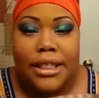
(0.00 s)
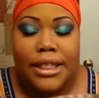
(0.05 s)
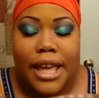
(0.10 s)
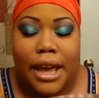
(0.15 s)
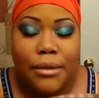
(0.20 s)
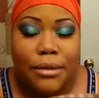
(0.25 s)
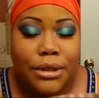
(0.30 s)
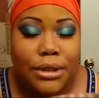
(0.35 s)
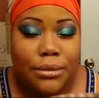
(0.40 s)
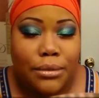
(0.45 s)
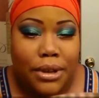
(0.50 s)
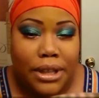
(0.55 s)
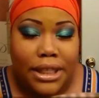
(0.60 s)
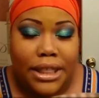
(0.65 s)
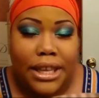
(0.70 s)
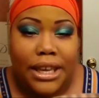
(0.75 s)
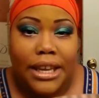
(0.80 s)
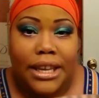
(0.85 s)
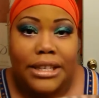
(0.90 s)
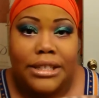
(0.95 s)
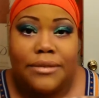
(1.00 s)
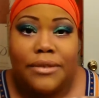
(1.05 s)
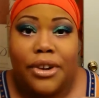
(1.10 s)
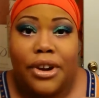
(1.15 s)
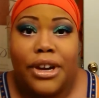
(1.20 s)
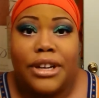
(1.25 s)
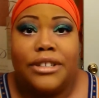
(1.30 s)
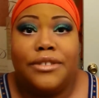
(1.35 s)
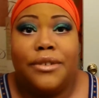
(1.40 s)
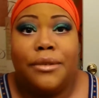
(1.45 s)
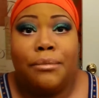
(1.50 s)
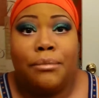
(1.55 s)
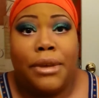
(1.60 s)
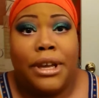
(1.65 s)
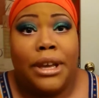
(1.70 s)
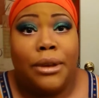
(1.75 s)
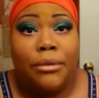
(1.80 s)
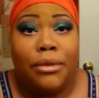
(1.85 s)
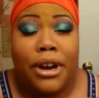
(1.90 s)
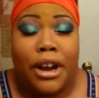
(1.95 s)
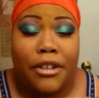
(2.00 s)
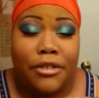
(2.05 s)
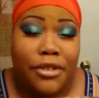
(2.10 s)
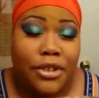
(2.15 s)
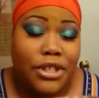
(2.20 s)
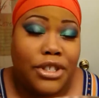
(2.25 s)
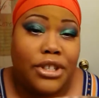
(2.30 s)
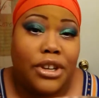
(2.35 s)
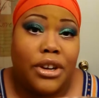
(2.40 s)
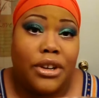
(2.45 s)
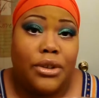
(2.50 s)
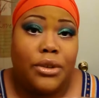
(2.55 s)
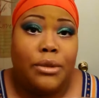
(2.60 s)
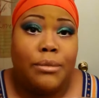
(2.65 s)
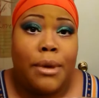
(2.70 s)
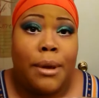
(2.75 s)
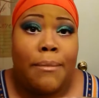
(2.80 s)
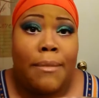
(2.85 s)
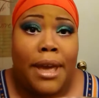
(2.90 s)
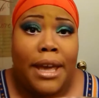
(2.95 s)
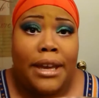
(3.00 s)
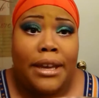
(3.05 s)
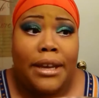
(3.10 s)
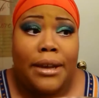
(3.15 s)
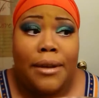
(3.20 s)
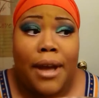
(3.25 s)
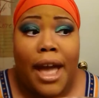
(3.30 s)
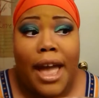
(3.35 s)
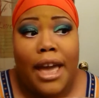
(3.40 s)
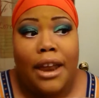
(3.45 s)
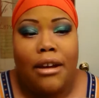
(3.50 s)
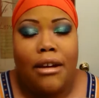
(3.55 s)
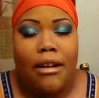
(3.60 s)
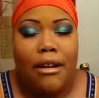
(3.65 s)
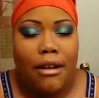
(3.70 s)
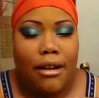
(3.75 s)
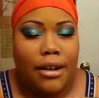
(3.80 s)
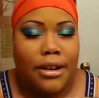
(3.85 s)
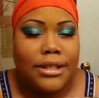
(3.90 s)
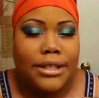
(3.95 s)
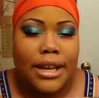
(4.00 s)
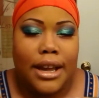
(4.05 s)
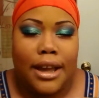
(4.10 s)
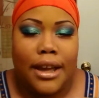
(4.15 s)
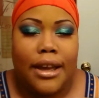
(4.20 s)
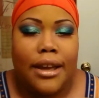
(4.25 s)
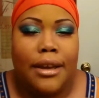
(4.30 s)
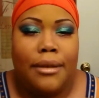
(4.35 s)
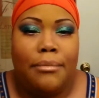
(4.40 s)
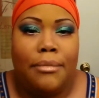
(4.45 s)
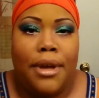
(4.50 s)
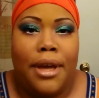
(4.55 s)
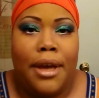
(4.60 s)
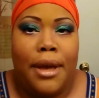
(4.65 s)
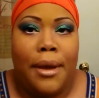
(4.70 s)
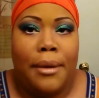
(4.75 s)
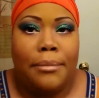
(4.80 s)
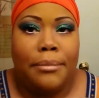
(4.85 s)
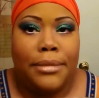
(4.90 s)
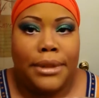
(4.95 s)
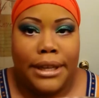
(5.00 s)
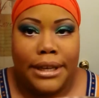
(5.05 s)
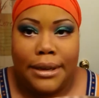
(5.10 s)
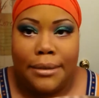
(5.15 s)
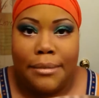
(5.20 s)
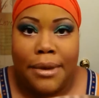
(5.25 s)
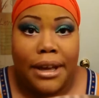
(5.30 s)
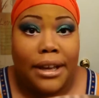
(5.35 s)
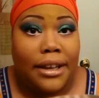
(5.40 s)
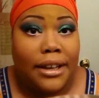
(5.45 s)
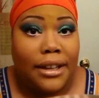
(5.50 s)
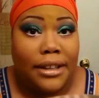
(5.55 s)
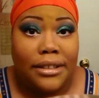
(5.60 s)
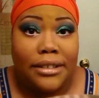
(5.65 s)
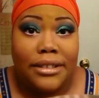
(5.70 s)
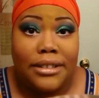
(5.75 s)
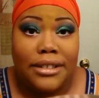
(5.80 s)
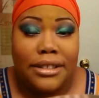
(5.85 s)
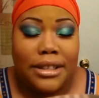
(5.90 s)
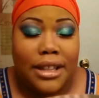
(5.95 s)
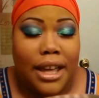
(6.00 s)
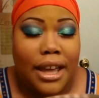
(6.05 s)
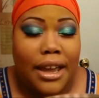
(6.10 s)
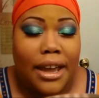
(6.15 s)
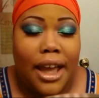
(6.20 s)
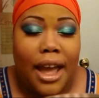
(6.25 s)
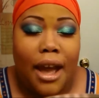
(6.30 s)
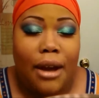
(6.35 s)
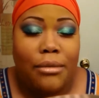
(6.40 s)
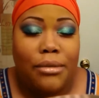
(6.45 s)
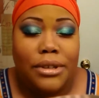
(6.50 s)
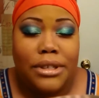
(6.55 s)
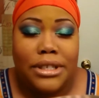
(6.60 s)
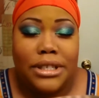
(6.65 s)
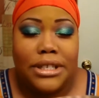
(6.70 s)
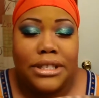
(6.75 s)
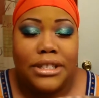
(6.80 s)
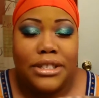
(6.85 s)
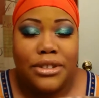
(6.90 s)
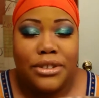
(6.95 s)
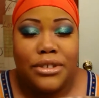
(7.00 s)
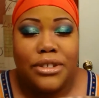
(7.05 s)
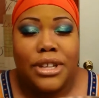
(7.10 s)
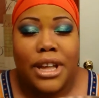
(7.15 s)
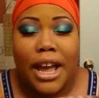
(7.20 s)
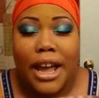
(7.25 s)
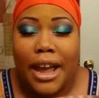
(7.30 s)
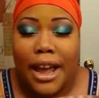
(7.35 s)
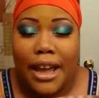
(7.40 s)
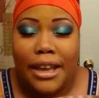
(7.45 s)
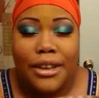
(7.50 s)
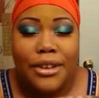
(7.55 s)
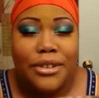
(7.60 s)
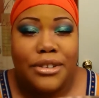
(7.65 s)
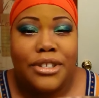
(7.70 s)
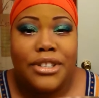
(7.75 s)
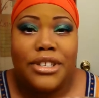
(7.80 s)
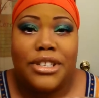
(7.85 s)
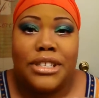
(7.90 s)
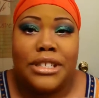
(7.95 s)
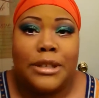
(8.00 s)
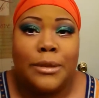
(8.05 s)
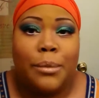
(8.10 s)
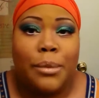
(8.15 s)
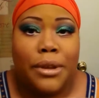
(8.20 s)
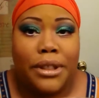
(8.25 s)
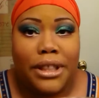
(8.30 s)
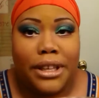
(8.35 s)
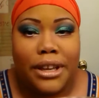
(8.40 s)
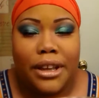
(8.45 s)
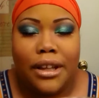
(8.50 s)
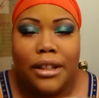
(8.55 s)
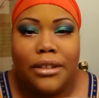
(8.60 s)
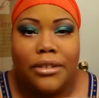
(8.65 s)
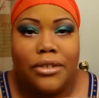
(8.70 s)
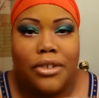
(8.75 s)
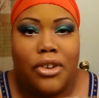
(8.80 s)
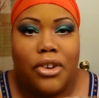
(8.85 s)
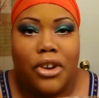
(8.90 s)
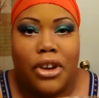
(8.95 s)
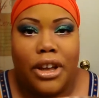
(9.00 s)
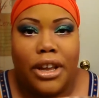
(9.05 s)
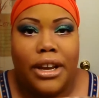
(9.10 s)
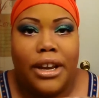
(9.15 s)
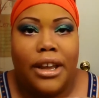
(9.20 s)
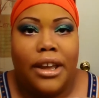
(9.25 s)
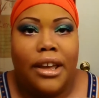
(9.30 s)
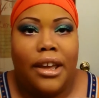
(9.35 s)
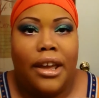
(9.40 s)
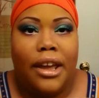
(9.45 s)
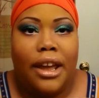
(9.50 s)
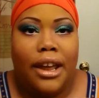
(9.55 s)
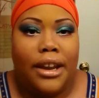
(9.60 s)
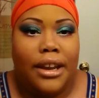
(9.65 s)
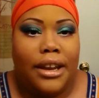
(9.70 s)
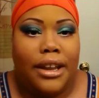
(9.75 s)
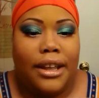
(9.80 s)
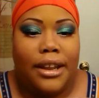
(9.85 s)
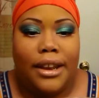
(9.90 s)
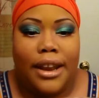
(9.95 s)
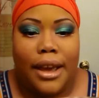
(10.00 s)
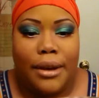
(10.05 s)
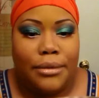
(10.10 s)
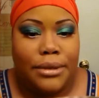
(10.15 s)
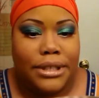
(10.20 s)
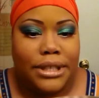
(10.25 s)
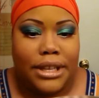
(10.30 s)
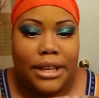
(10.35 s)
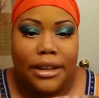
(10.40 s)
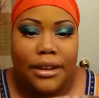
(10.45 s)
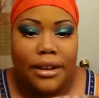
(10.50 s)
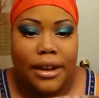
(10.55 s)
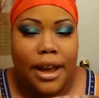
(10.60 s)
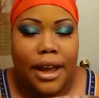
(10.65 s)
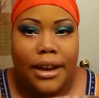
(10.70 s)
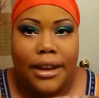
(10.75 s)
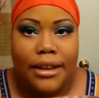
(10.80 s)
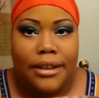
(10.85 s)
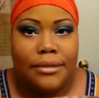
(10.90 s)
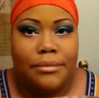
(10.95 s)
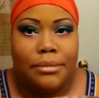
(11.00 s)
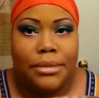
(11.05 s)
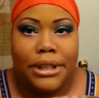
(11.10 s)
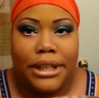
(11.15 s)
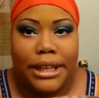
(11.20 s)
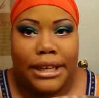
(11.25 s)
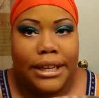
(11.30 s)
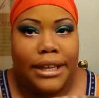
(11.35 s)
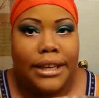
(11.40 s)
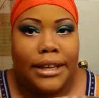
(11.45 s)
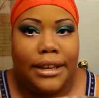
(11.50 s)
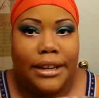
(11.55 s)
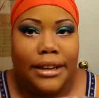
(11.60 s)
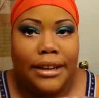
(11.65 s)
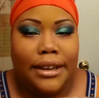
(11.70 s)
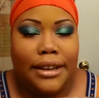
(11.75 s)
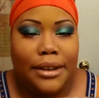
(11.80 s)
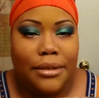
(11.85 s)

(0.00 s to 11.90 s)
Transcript: That was one thing as far as for me when I first started doing my makeup. I had a hard time blending my colors. Like I used to just put the color on and then that was it. I didn't blend.